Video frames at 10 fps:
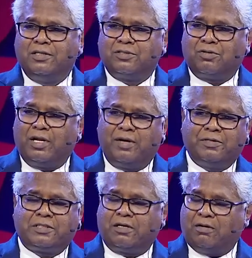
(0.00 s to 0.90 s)
So
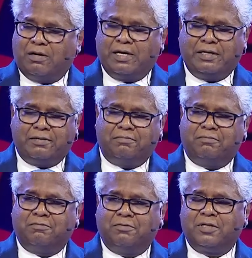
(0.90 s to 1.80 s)
Laban said, all right,
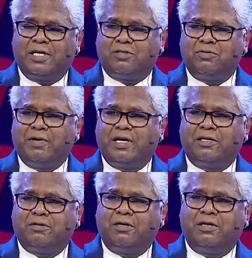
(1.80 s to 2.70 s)
we'll get you
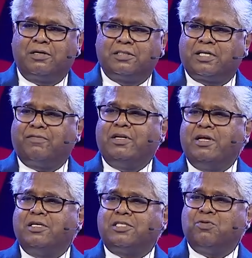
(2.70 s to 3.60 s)
married to her. Seven
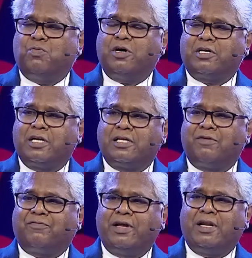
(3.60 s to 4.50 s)
years he worked, and then
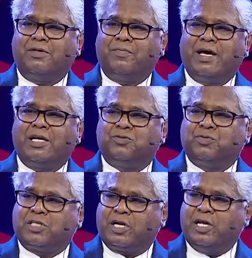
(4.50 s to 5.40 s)
finally the marriage
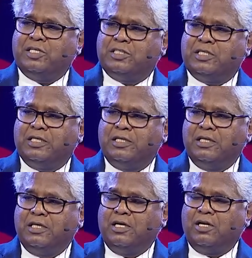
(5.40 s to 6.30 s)
was arranged.
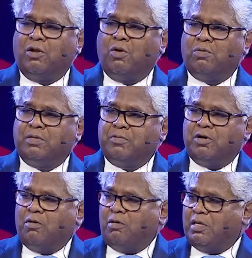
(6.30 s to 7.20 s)
Lo and
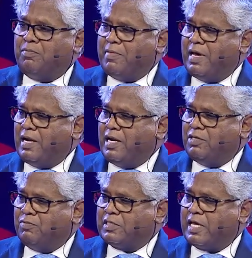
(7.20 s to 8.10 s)
behold, the marriage
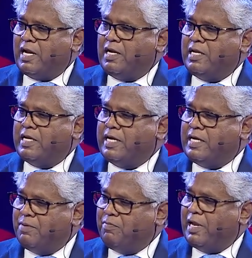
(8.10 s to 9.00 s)
was held in a
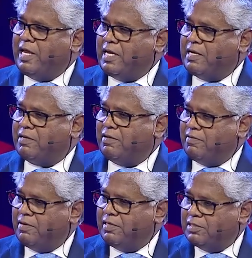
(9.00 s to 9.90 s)
dim light
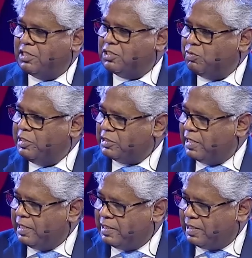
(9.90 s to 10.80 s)

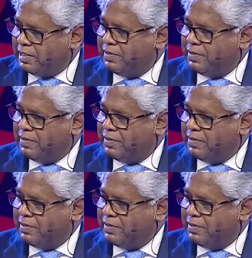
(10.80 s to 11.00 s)
situation, I think.